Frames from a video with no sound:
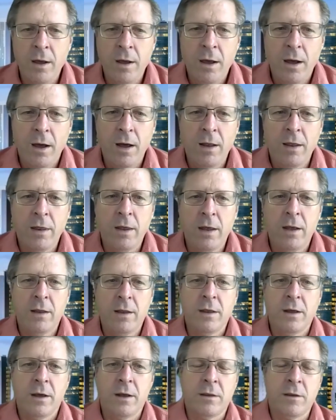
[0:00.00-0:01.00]
I
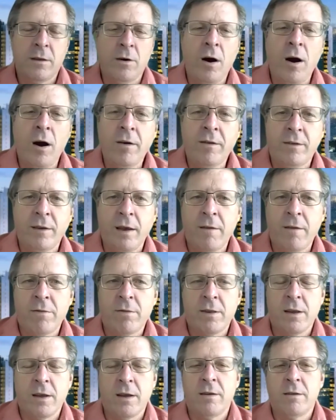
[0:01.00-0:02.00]
think that there are
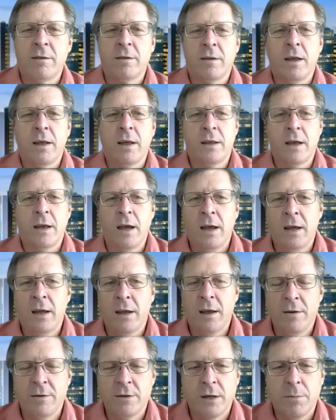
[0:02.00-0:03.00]
safe things like the
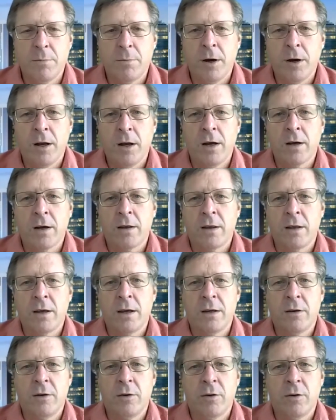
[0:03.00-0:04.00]
AKG product
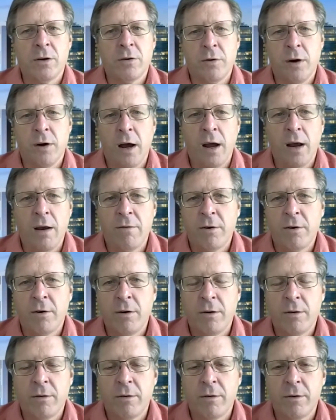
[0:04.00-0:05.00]
that you can try if
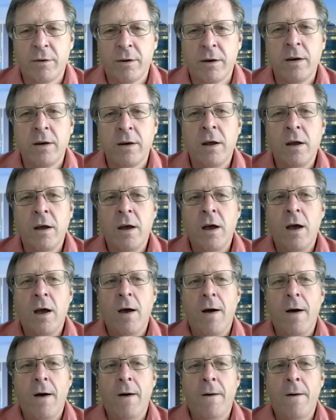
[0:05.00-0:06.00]
you're interested.
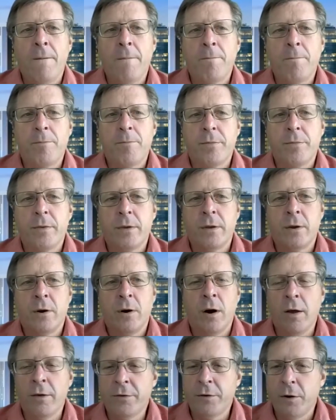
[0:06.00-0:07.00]
Um,
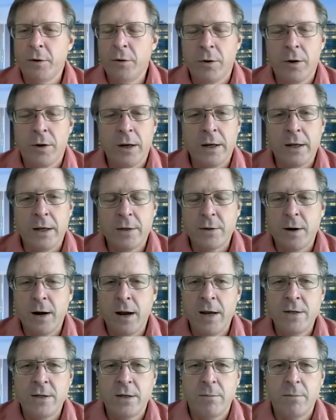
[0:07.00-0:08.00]
there also you can get your
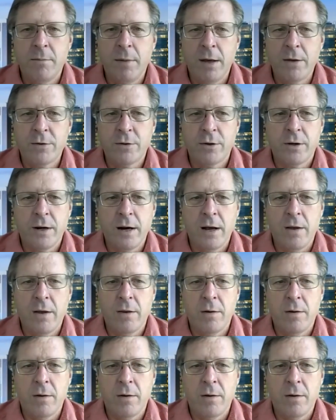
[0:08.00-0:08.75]
aging measured now.